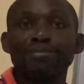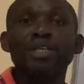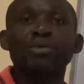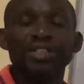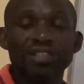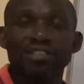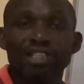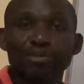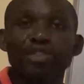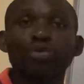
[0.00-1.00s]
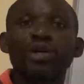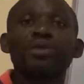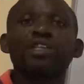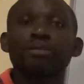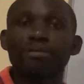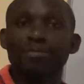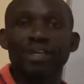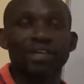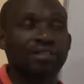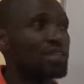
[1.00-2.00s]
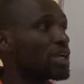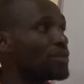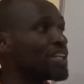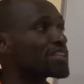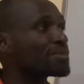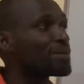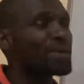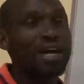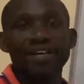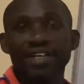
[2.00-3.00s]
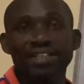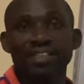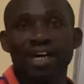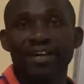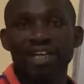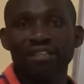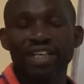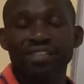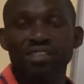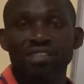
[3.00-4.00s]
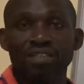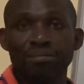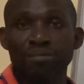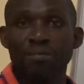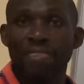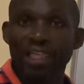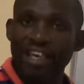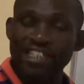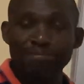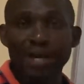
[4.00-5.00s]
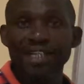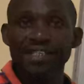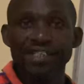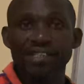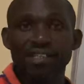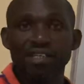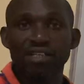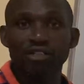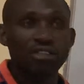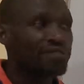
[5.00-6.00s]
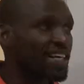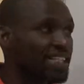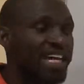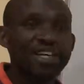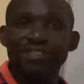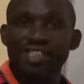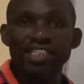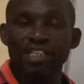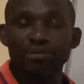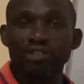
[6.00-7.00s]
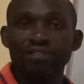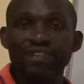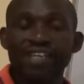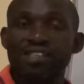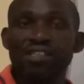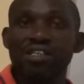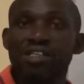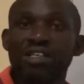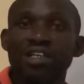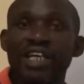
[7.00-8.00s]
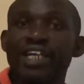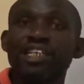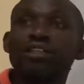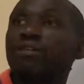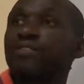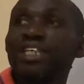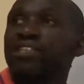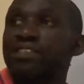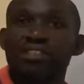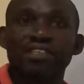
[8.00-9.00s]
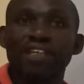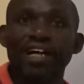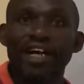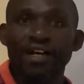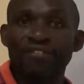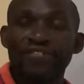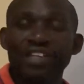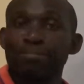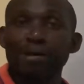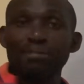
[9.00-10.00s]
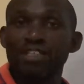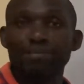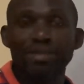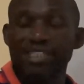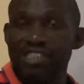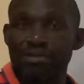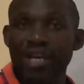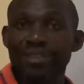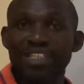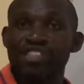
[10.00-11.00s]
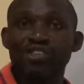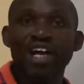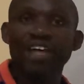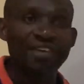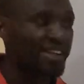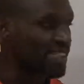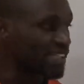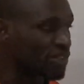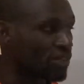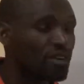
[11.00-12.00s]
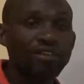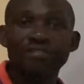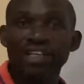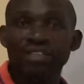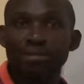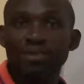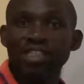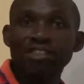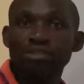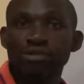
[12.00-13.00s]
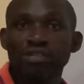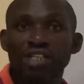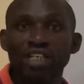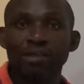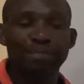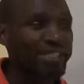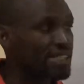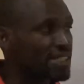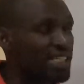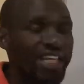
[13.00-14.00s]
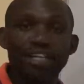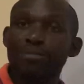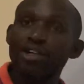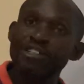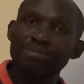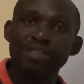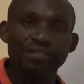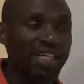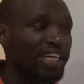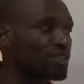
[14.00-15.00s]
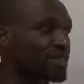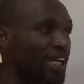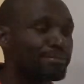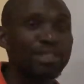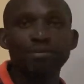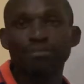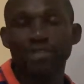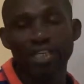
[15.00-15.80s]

me questions about what we need to prepare. We need to prepare our healthcare system, expand it, convert Nyayo Stadium, convert any of these free public places where there is no gatherings at all, convert them into places that can be hospitals. I know there have been